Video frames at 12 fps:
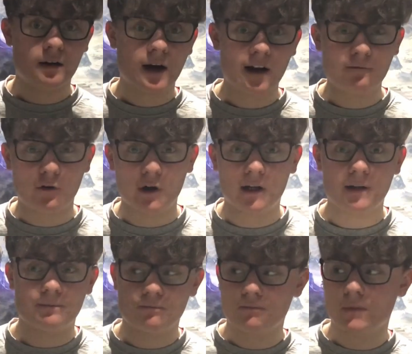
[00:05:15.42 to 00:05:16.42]
And
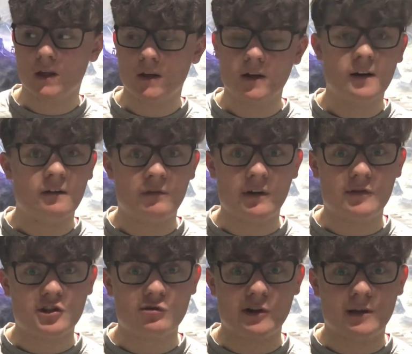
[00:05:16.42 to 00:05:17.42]
finally, FIFA
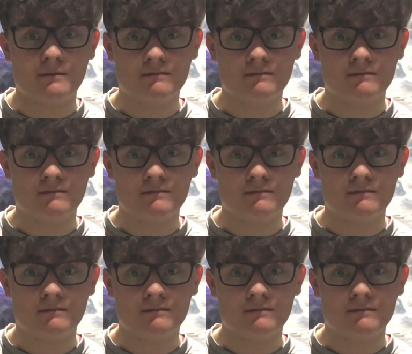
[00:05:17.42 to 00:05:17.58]
Street.